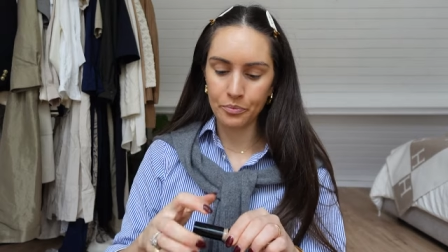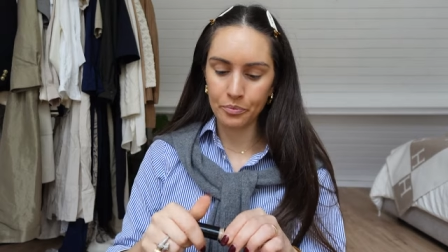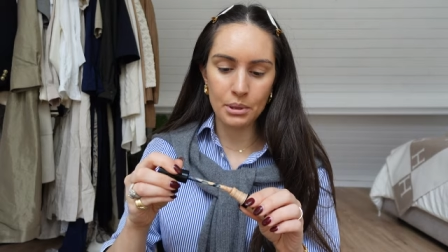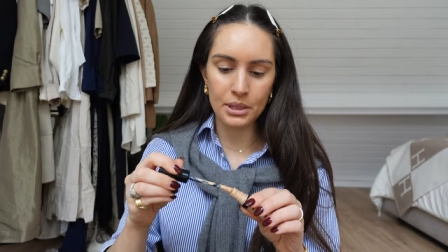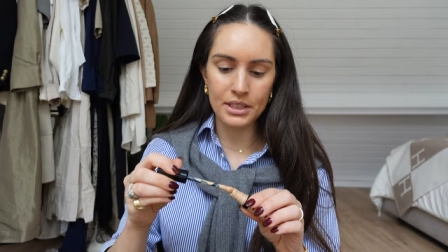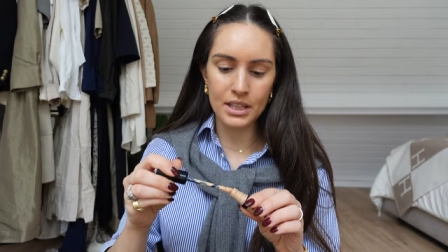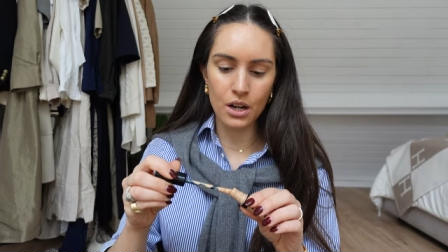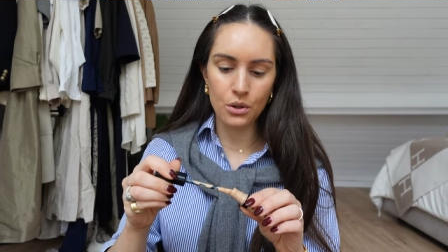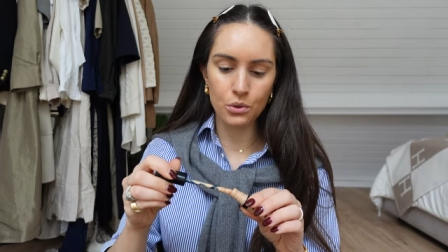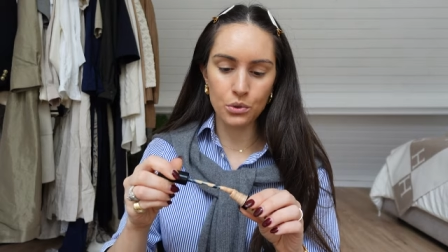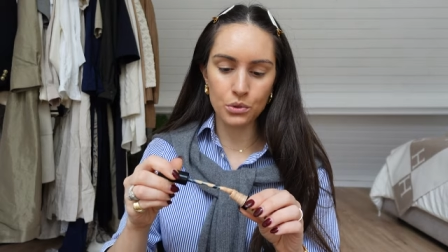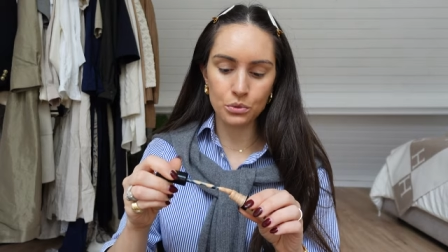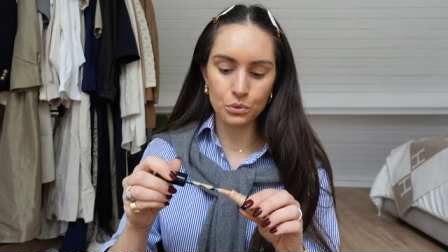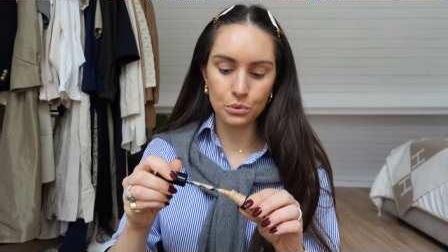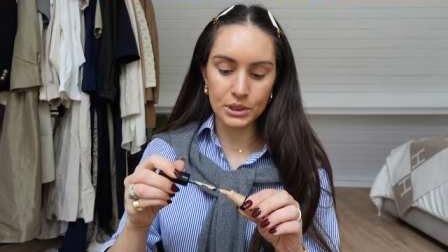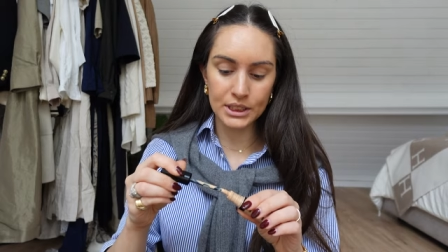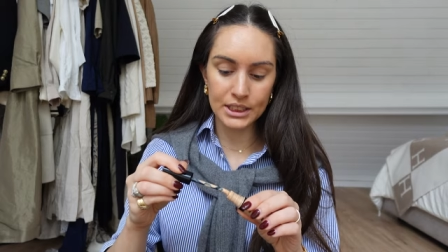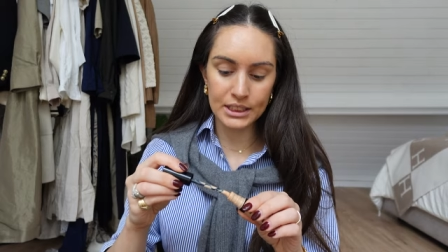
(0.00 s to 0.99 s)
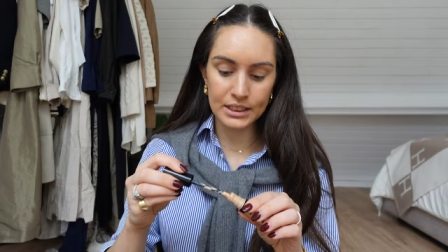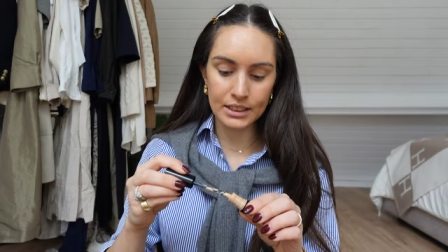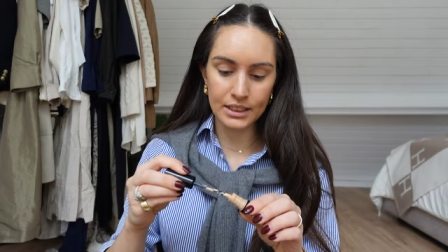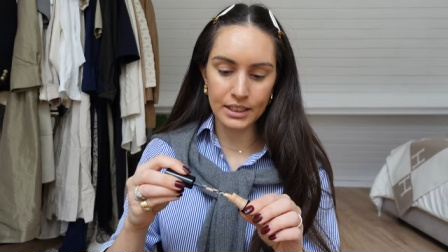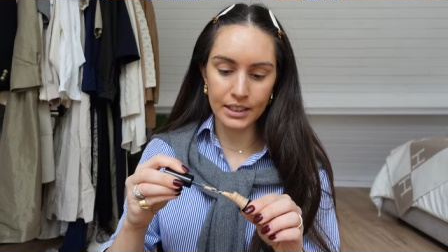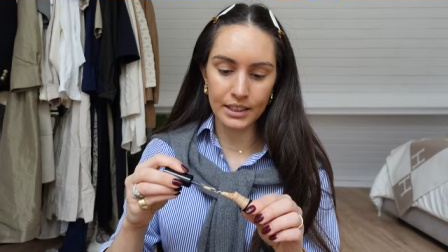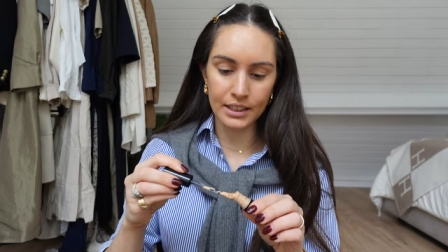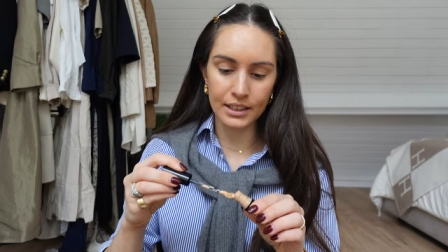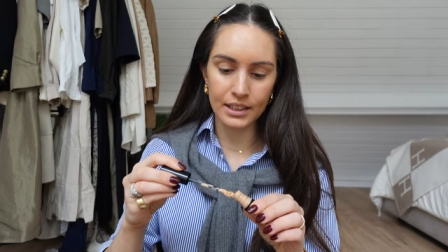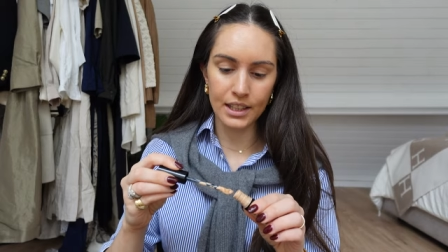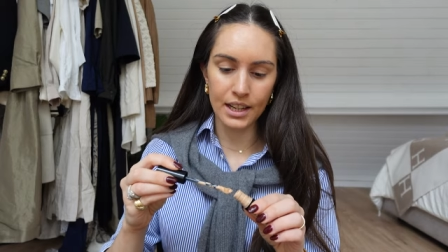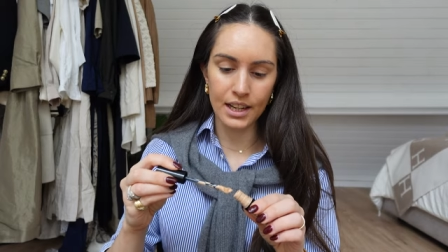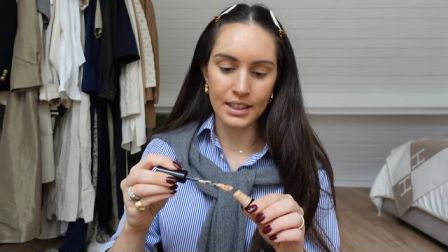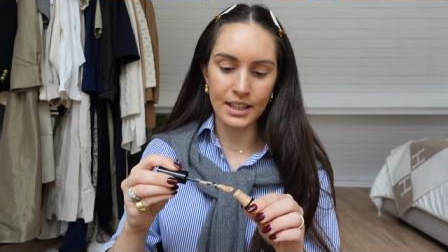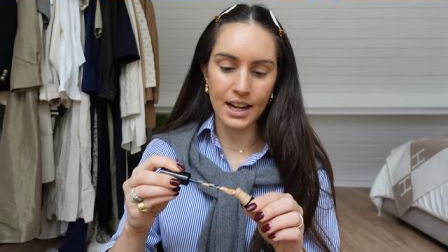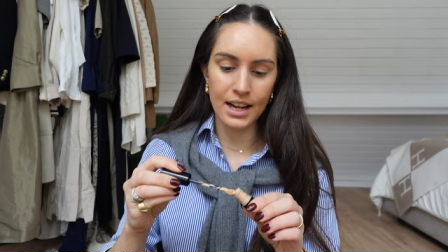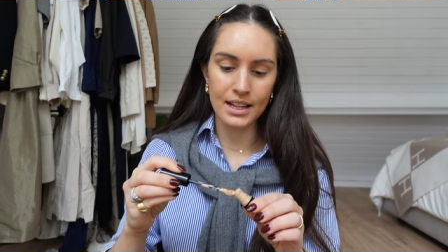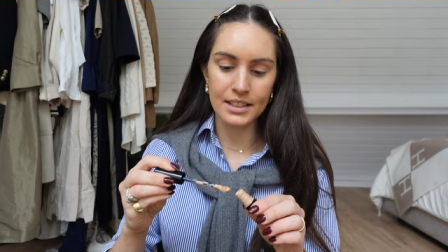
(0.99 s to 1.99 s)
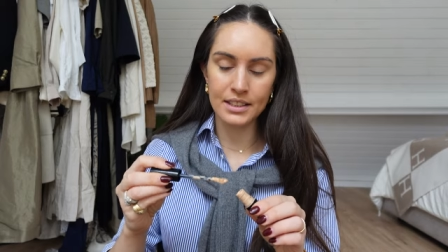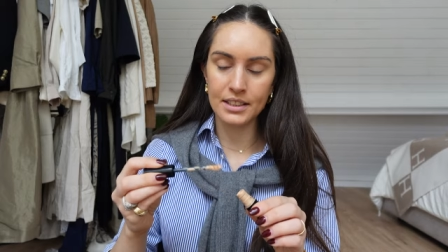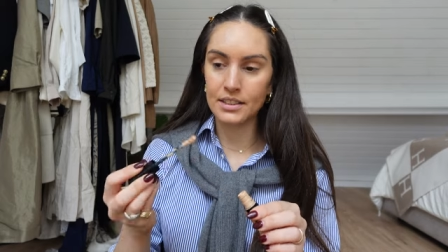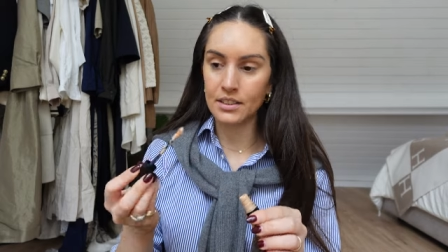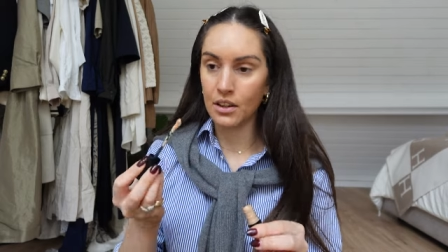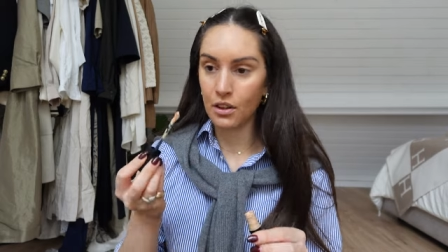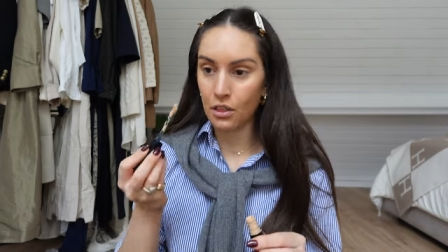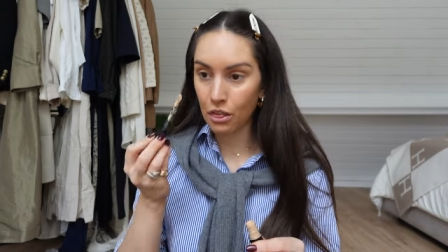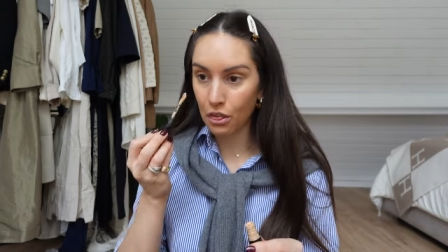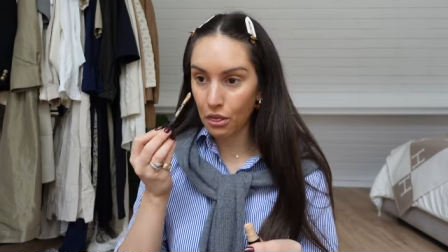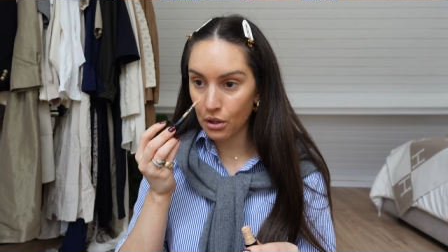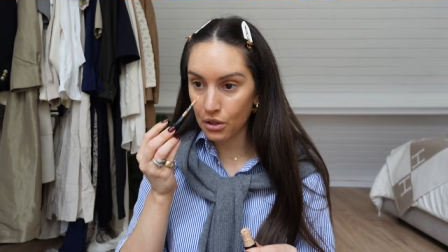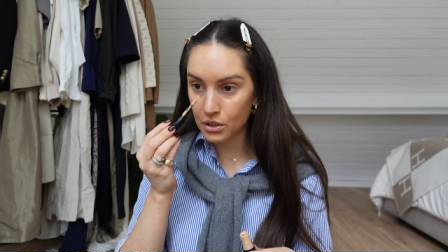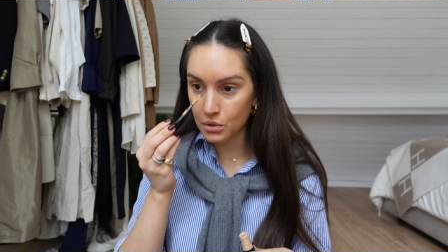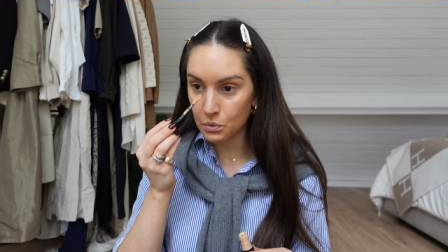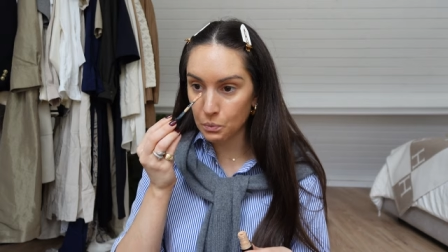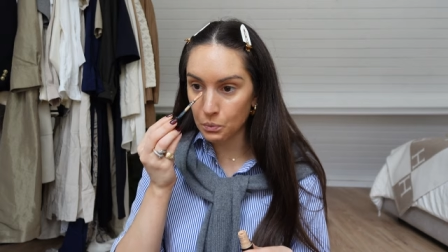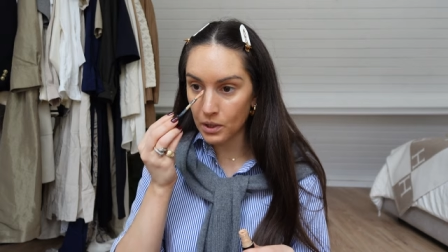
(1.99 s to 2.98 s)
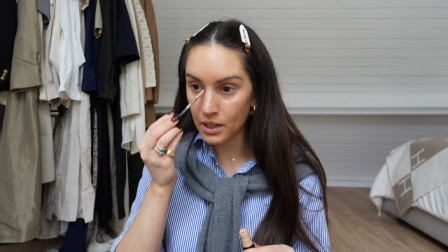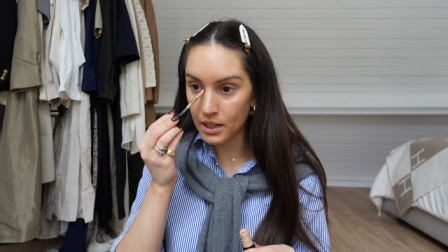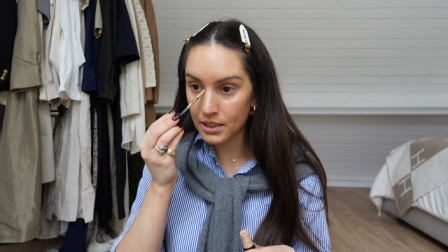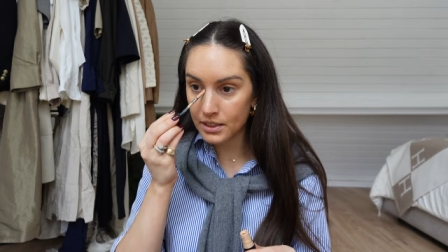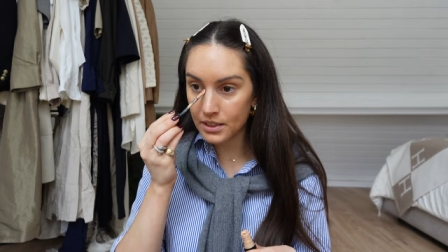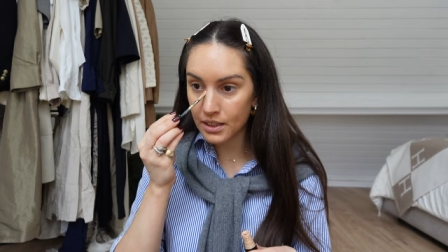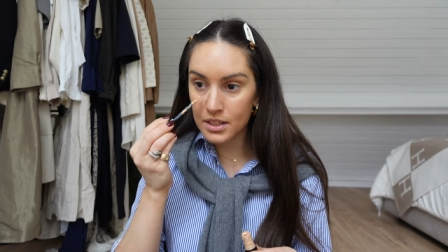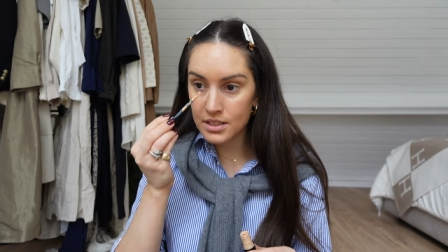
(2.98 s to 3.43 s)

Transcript: but now recently I added a third one.